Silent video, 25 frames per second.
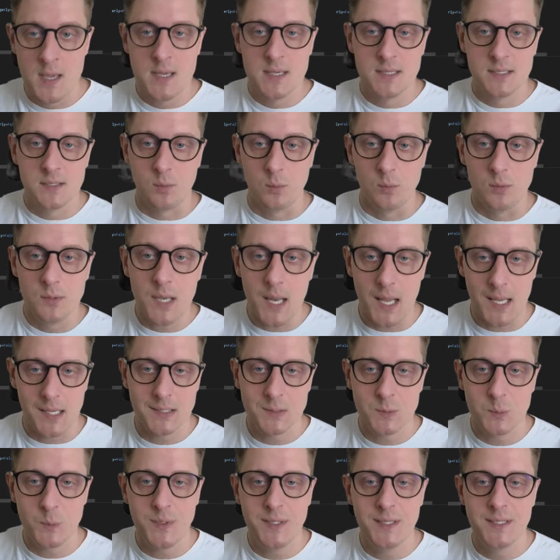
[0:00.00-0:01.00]
So
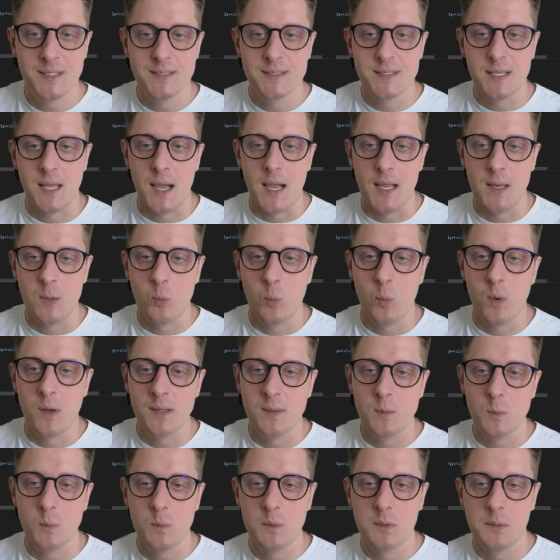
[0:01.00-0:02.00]
next, we decide
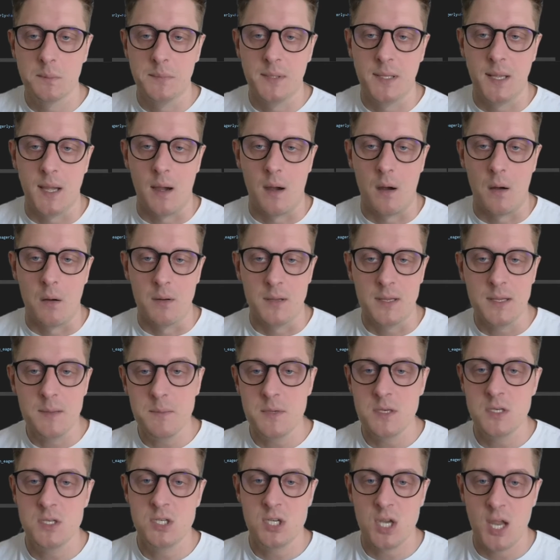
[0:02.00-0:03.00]
what will be our
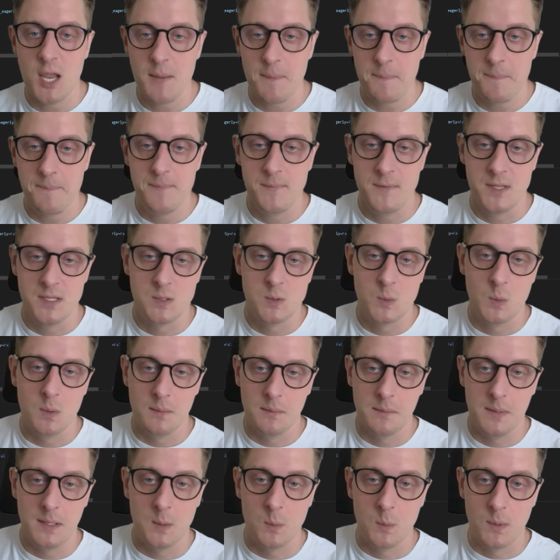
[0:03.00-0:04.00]
image shape. It will
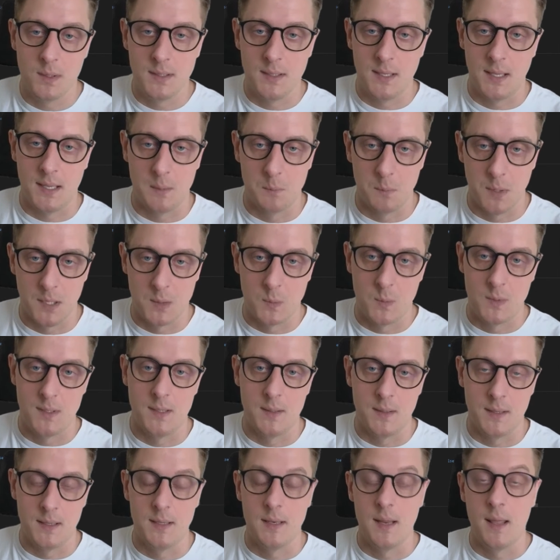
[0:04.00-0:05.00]
be 28 by
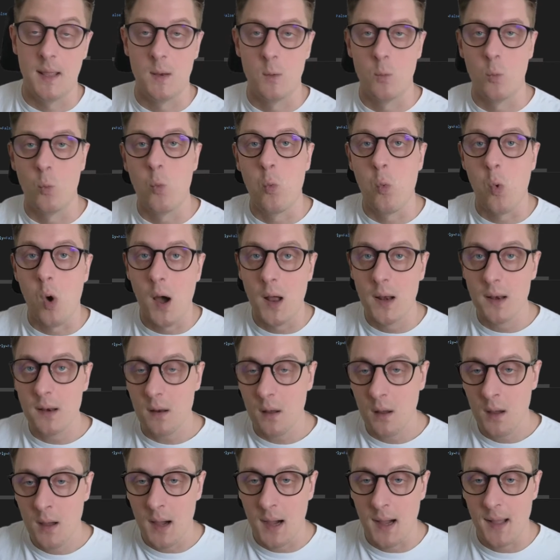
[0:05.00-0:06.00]
28 and
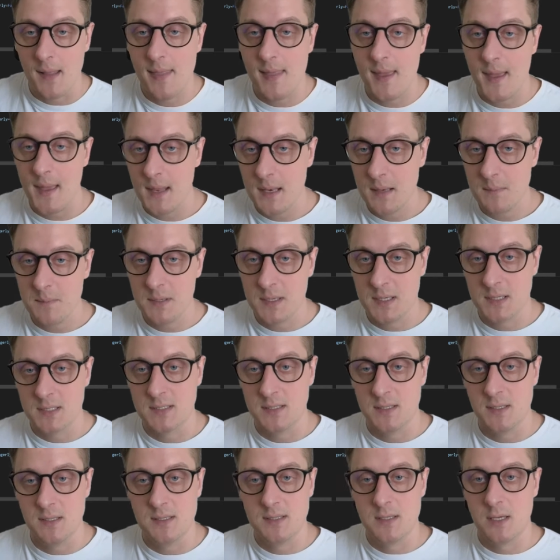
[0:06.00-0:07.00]
1 at the end because
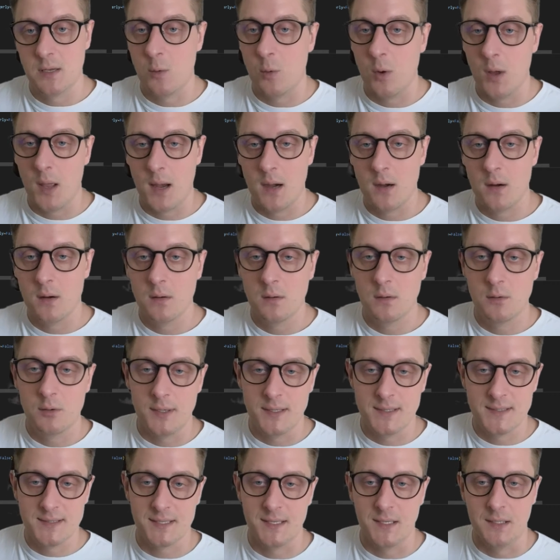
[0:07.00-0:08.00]
it's a
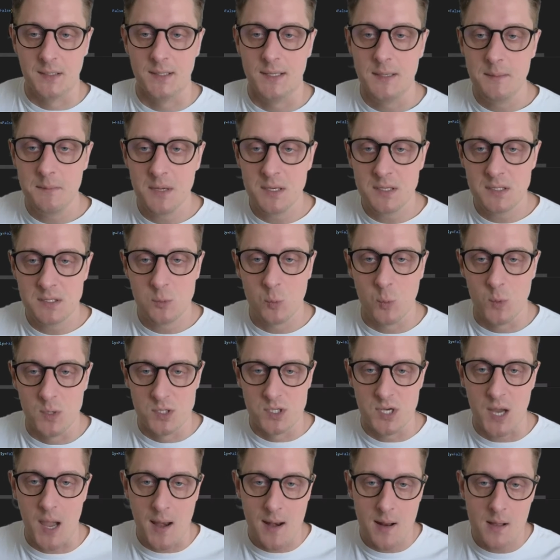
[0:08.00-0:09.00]
grayscale image, one
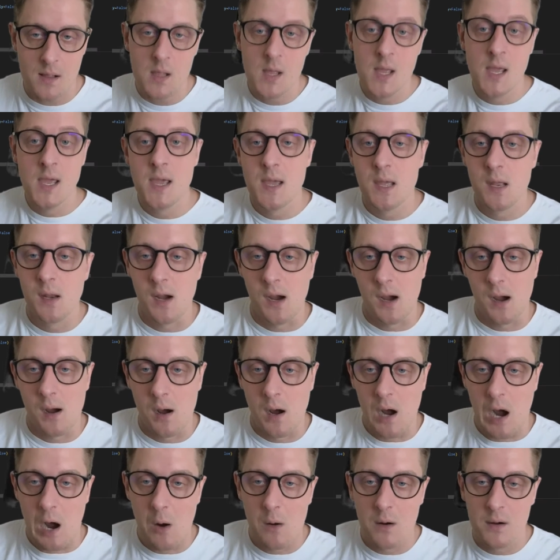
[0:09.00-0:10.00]
channel.
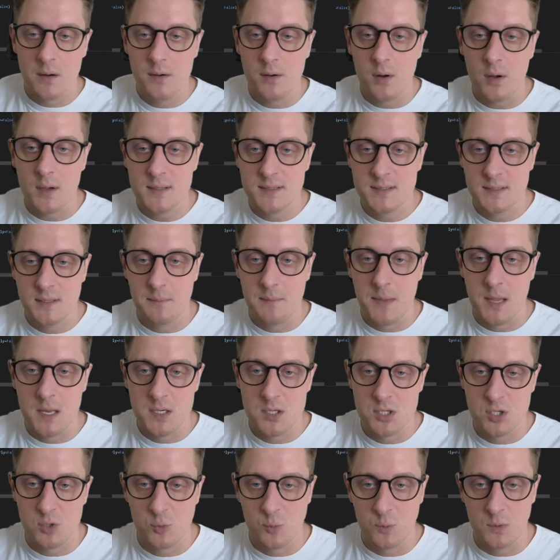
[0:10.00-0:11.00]
Our noise
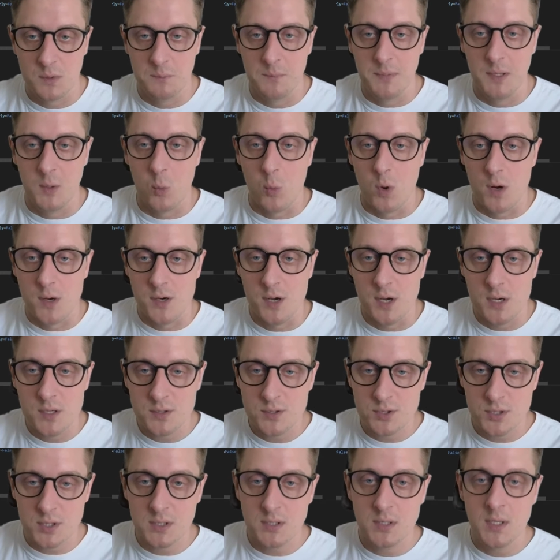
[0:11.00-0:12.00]
dimension will be
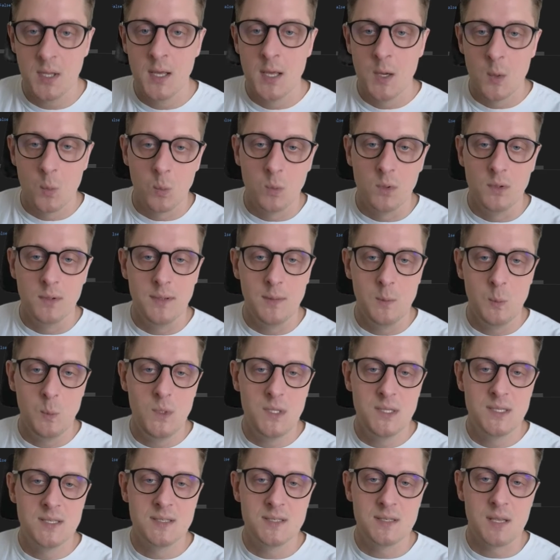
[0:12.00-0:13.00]
100. We
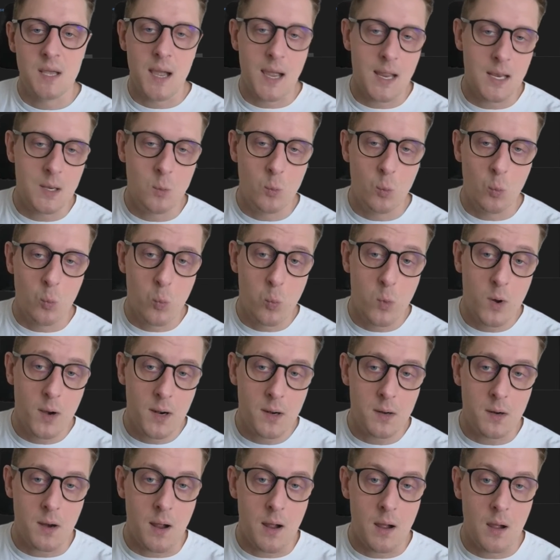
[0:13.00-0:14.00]
decide
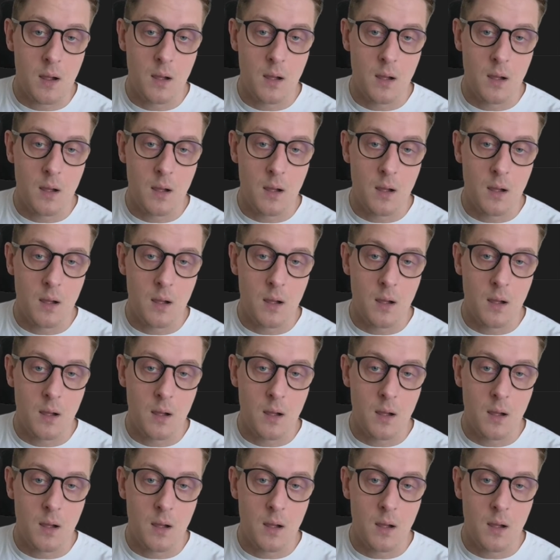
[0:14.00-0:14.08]
where